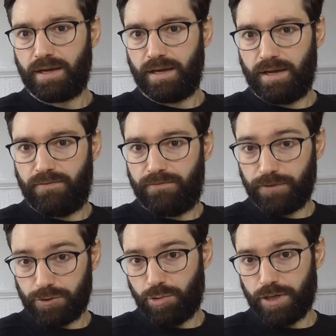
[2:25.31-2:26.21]
uh,
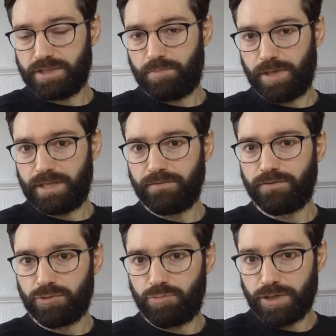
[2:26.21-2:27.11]
footprints, building
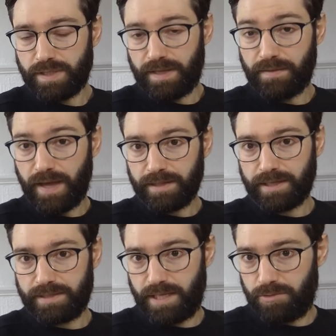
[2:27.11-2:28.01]
footprints, and in that
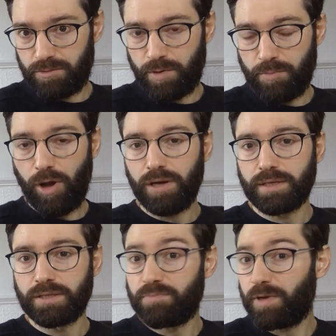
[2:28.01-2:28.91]
case, they would be
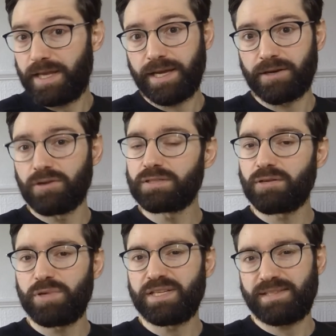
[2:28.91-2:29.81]
polygons, but they can also
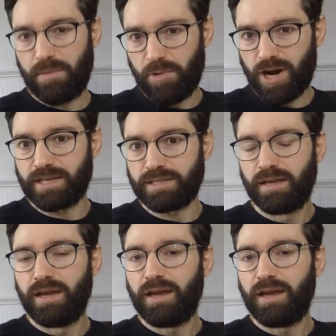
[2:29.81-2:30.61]
be summarized